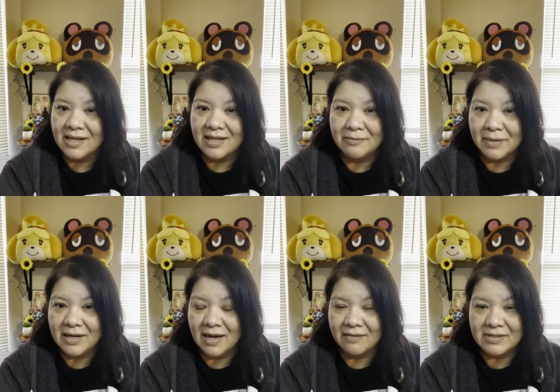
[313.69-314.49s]
that
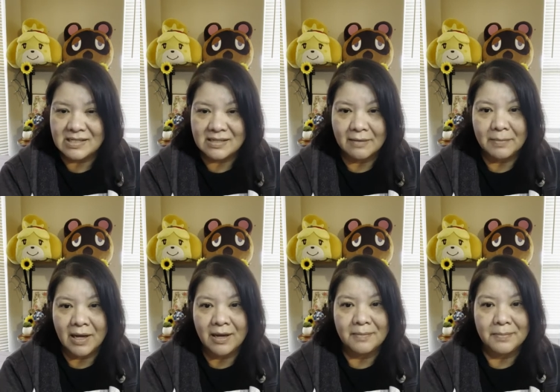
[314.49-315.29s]
might have a step
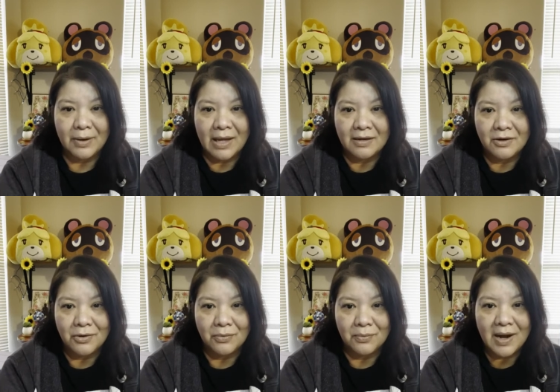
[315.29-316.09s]
up and
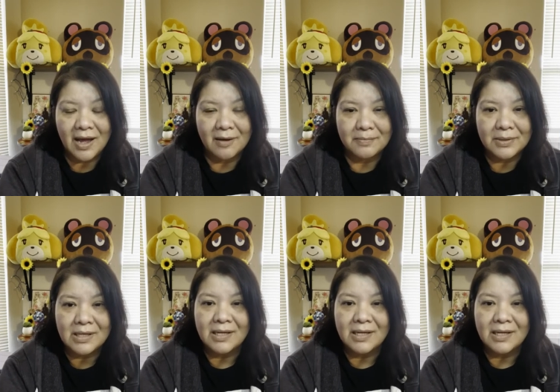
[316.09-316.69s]
no ramp.